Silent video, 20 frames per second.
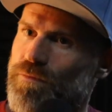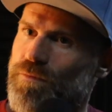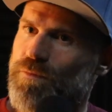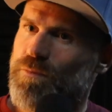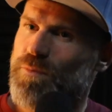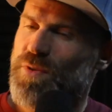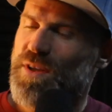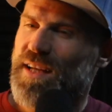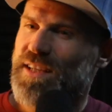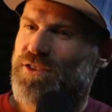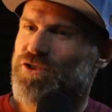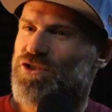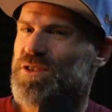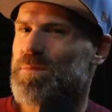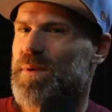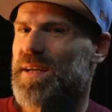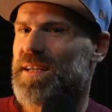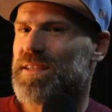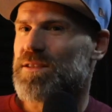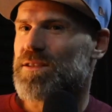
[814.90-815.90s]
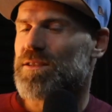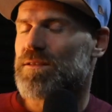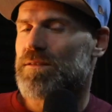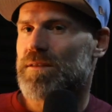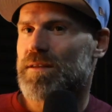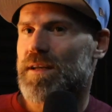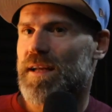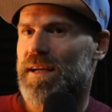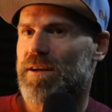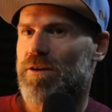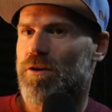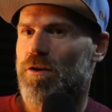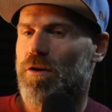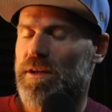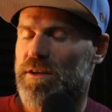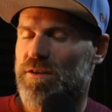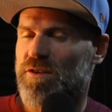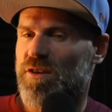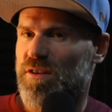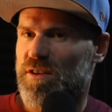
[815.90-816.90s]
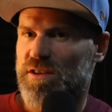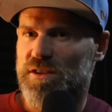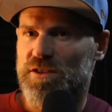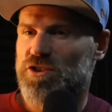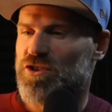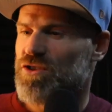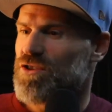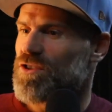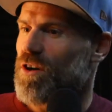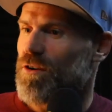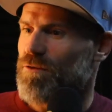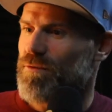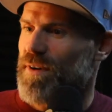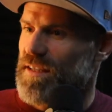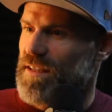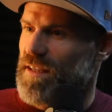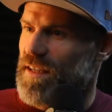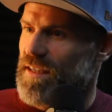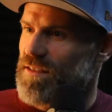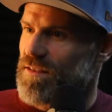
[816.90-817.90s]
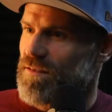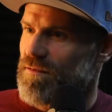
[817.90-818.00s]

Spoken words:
But that just means, like, all in all, they're just not ready yet.